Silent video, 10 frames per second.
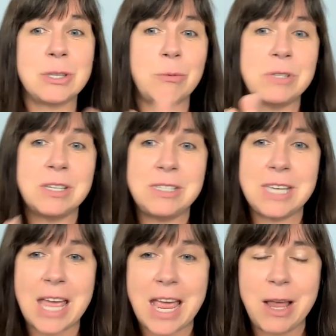So
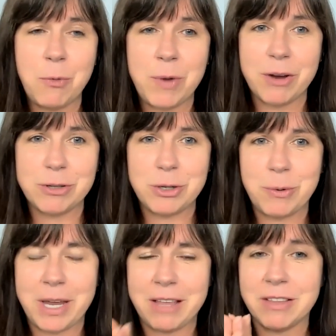today we are
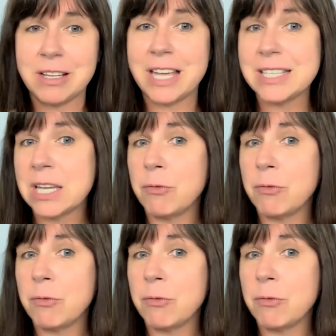doing the classic